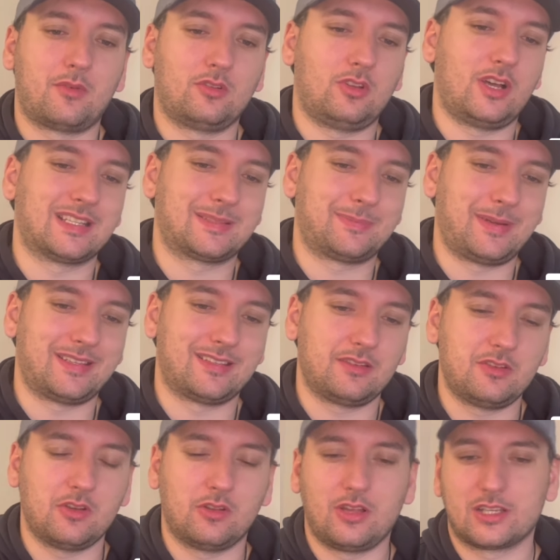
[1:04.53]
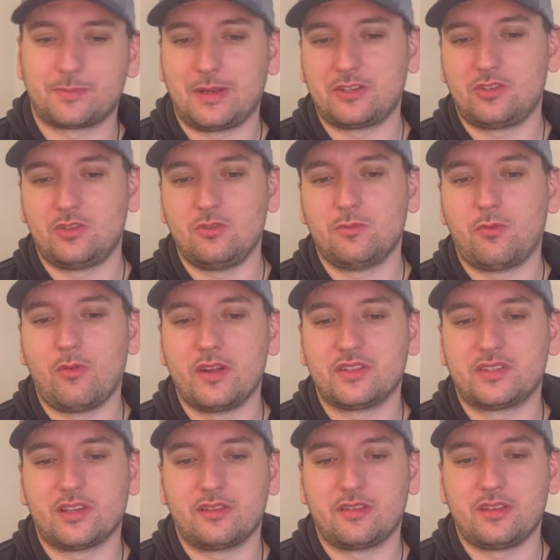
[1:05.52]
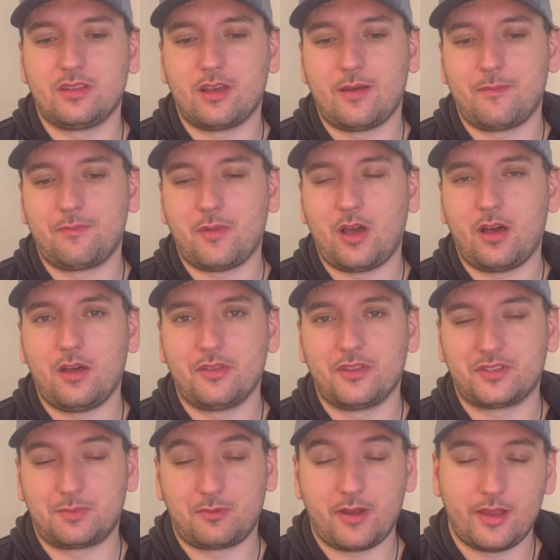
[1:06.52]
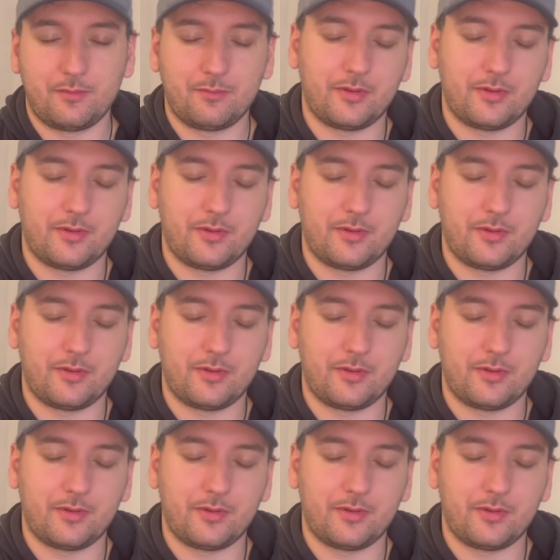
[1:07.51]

Lost by, Neil lost by two points on the, um, on the spread.